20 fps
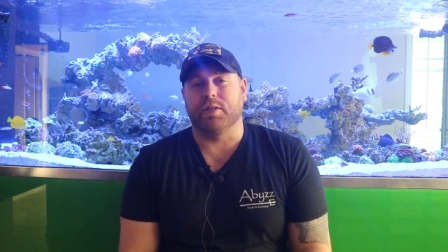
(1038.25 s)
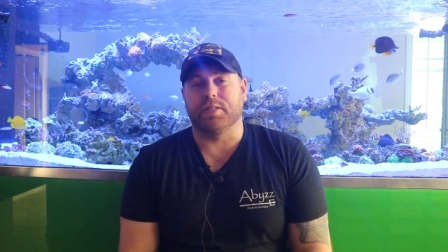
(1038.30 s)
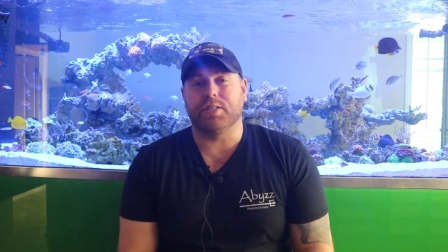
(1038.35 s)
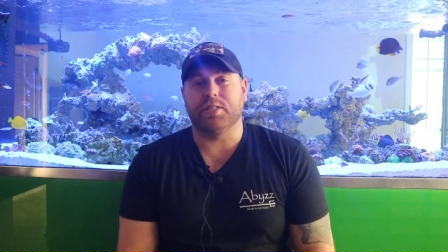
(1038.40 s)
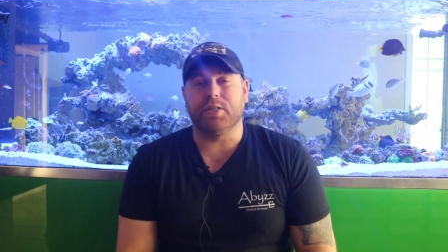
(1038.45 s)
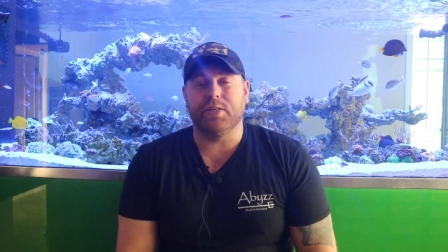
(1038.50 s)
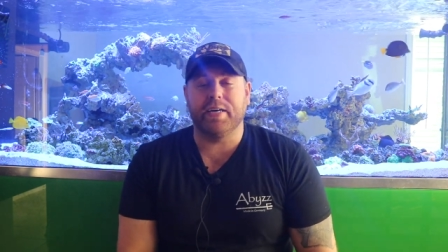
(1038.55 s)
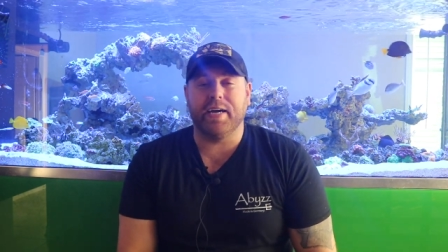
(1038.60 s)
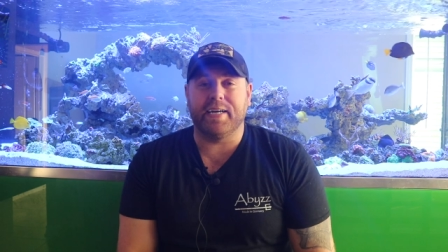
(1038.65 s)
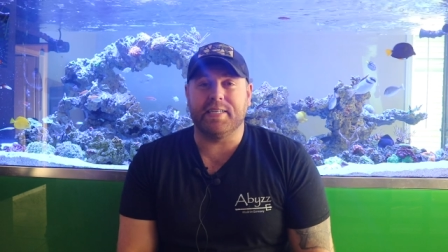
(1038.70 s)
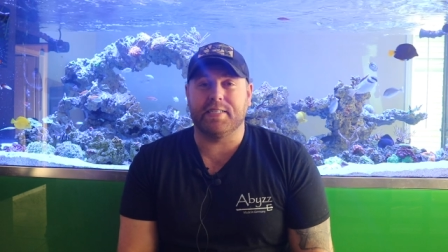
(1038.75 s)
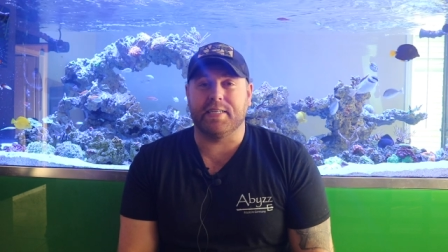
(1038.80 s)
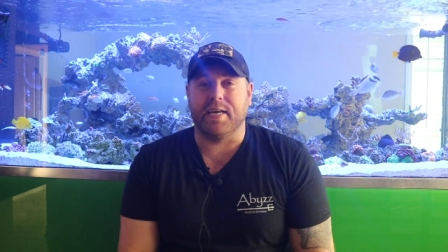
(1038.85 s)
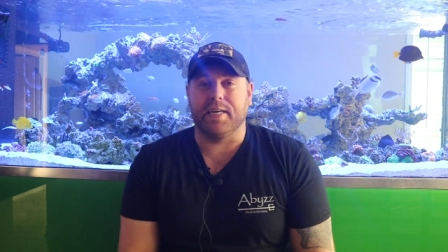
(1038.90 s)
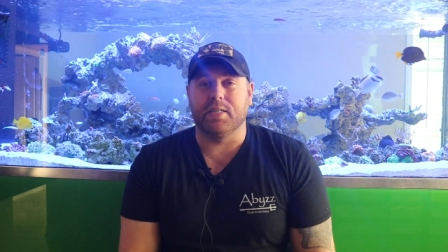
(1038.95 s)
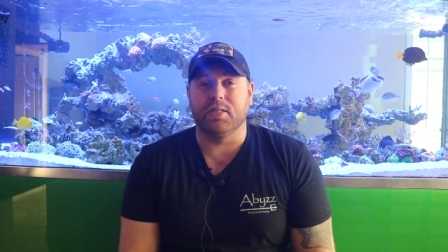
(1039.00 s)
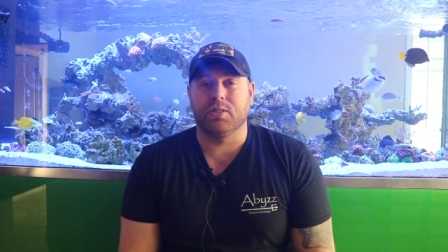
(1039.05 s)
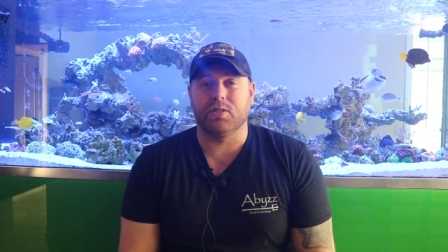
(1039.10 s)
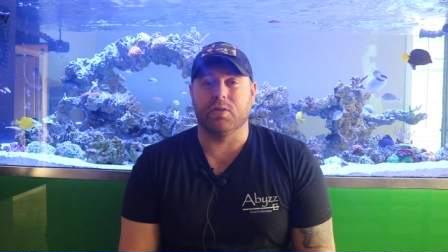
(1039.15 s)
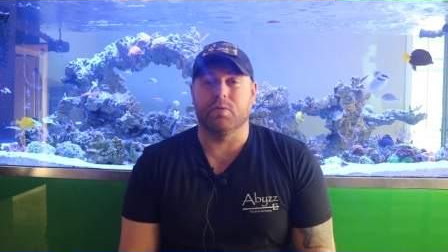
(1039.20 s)
We'll see you guys
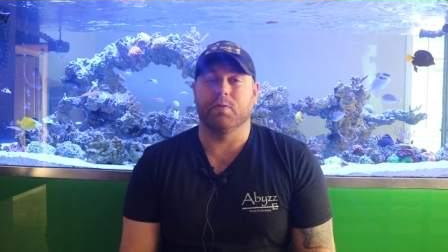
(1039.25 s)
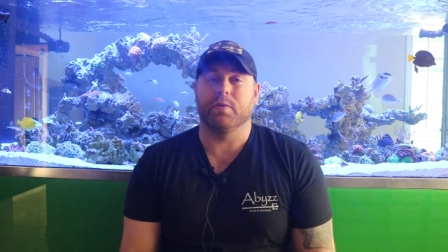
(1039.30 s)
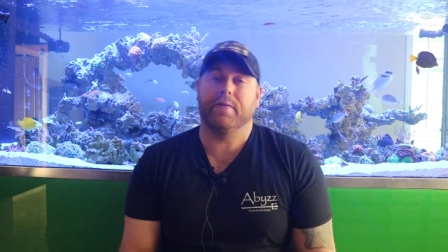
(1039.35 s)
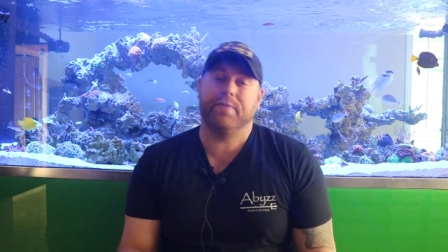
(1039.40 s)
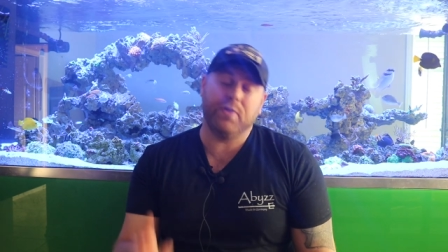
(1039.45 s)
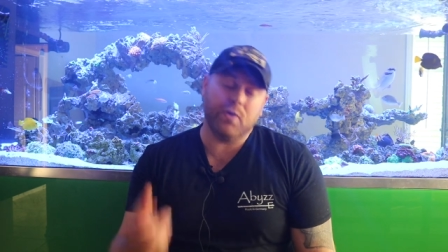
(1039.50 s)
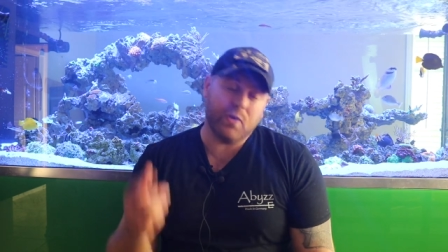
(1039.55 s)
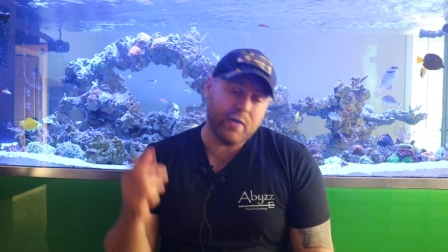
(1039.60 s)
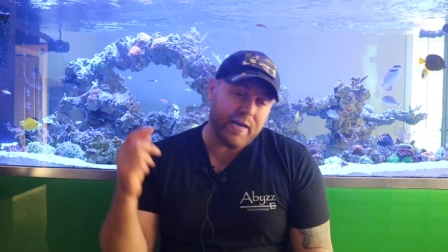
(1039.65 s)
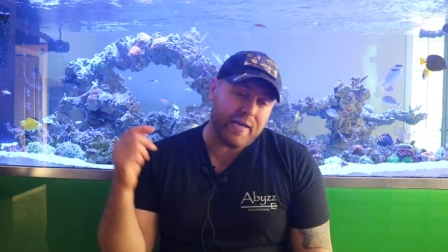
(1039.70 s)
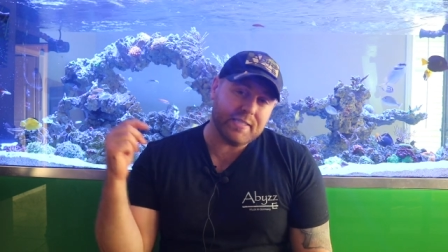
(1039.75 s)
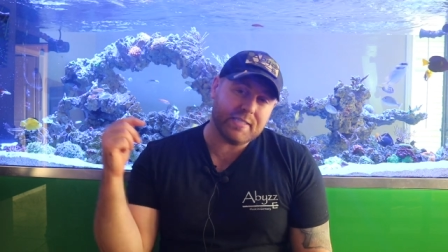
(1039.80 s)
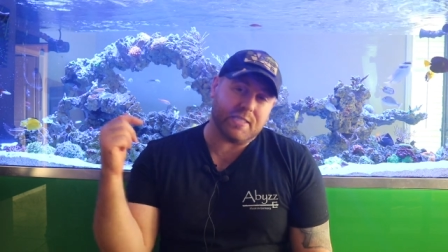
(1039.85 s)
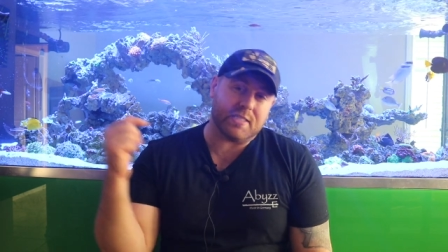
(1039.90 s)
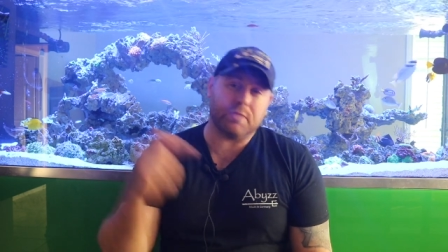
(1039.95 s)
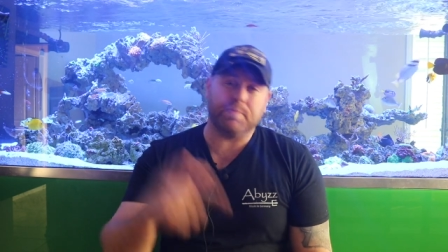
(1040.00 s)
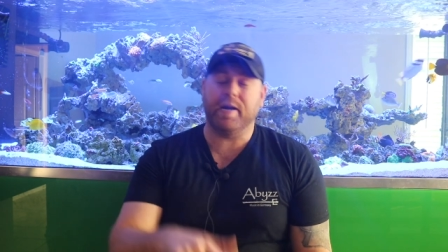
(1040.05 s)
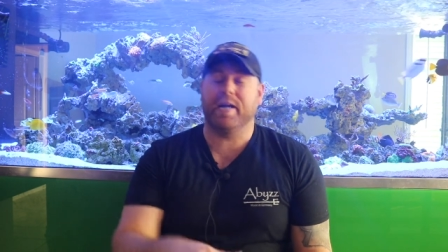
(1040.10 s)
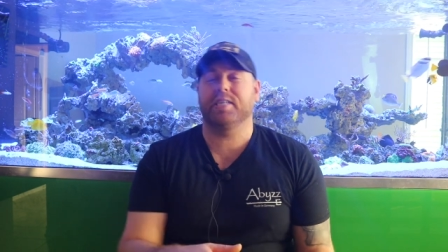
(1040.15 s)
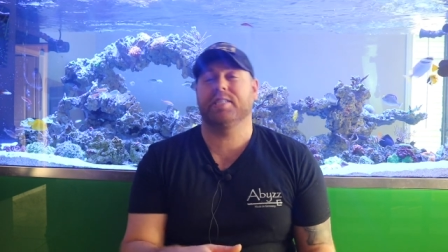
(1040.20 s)
then. So if you guys
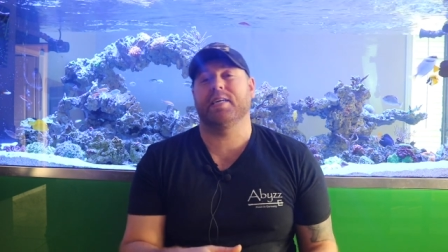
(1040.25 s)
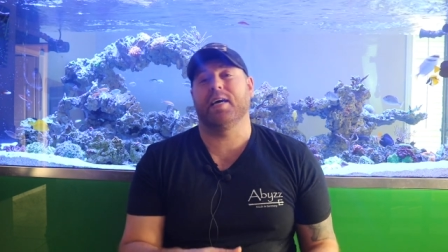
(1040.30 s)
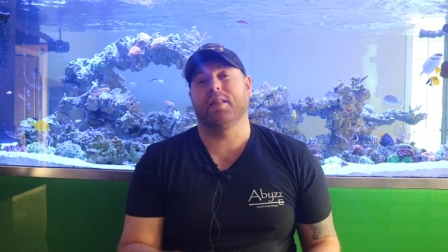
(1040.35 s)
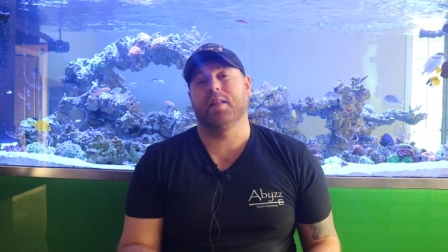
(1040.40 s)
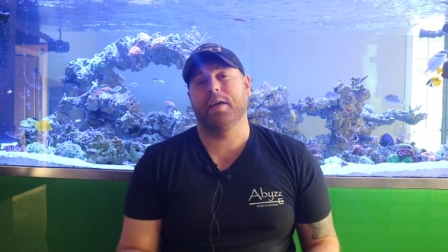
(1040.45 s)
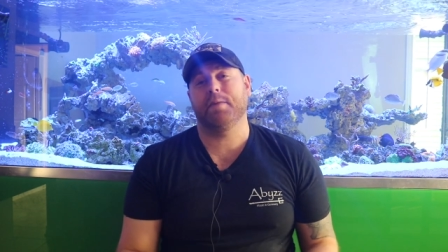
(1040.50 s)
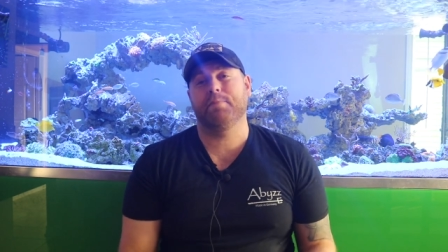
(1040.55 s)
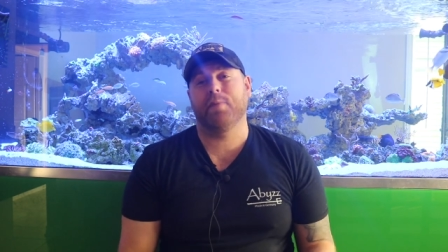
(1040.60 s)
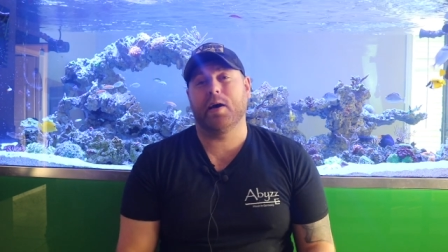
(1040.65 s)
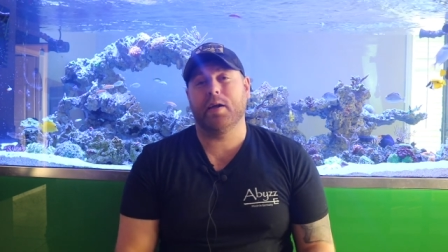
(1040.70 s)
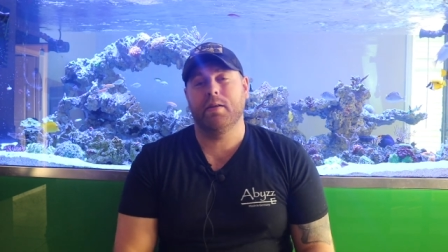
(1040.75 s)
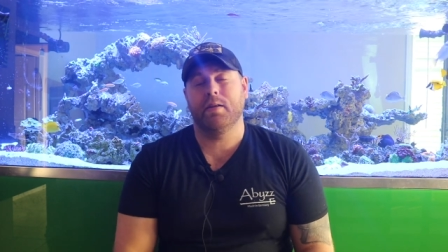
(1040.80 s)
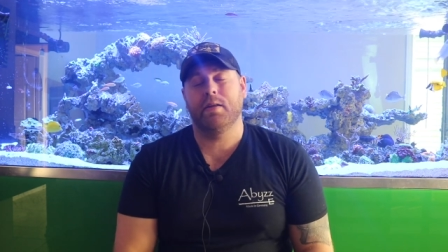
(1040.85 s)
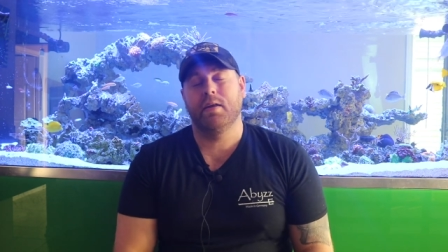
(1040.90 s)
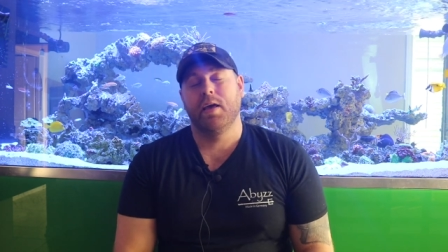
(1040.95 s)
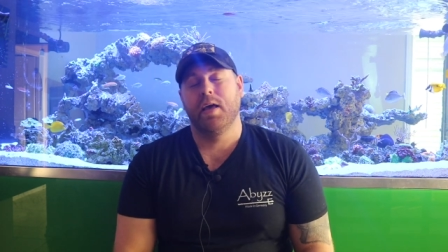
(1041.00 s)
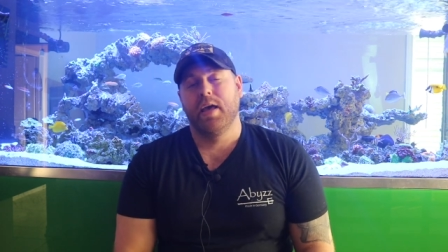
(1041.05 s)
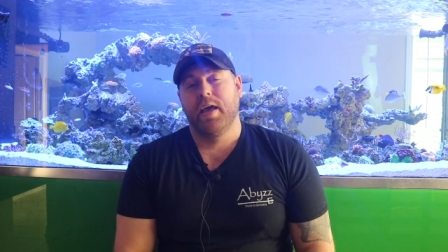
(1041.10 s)
could smash that like button,